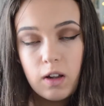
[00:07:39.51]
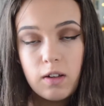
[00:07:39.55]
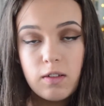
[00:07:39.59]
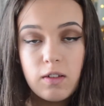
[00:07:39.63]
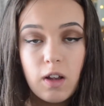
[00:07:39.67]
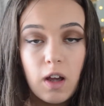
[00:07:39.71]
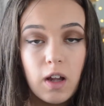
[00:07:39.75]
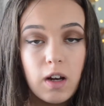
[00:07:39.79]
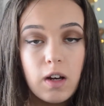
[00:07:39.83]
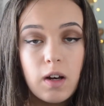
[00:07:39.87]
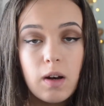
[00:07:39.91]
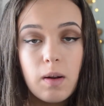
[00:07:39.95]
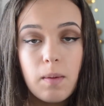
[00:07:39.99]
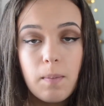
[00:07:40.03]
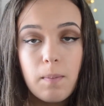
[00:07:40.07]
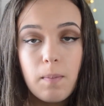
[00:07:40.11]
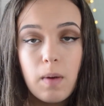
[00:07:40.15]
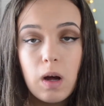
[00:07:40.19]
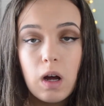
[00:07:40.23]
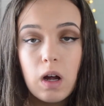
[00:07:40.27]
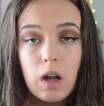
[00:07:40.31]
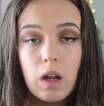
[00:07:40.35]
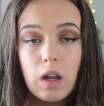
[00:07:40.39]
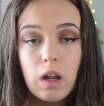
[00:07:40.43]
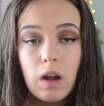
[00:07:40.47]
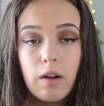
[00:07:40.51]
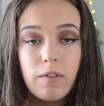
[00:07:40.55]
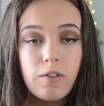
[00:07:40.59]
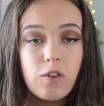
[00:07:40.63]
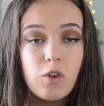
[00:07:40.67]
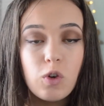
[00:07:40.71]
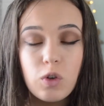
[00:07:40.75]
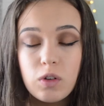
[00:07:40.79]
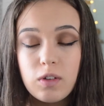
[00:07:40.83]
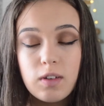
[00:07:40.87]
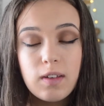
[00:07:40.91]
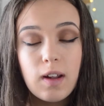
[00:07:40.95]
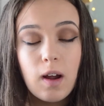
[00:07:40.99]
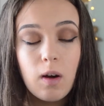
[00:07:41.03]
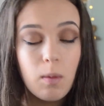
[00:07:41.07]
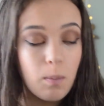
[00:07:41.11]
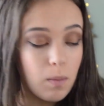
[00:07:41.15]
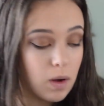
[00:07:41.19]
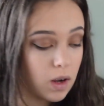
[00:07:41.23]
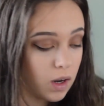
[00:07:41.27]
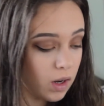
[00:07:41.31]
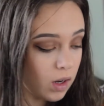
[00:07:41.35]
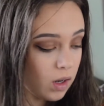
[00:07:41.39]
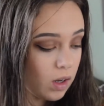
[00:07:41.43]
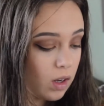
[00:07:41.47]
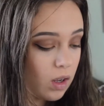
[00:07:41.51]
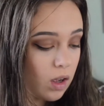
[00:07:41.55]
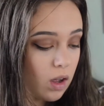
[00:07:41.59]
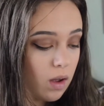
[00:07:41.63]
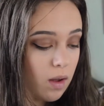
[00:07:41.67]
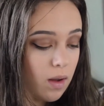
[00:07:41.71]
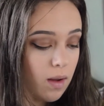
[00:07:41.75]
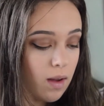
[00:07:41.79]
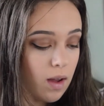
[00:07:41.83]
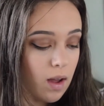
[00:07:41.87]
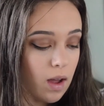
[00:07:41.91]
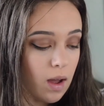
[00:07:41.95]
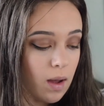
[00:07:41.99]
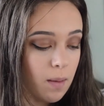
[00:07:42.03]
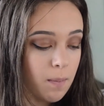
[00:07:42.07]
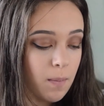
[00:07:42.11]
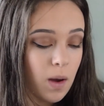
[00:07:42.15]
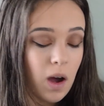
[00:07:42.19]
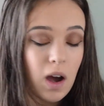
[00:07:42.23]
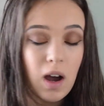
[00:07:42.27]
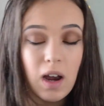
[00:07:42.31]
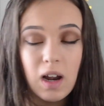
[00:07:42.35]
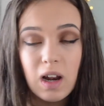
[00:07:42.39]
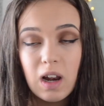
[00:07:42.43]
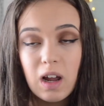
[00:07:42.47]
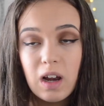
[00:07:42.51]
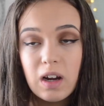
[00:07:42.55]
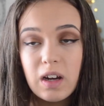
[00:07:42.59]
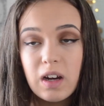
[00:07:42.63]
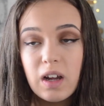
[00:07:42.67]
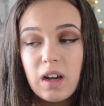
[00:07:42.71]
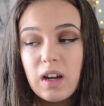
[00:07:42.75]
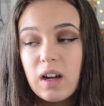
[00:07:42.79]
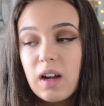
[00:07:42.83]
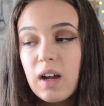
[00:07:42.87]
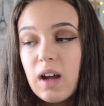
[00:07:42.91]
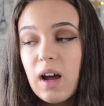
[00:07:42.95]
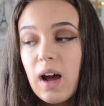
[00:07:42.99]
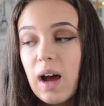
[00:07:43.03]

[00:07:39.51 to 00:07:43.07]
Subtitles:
I've sorted out my eyeliner,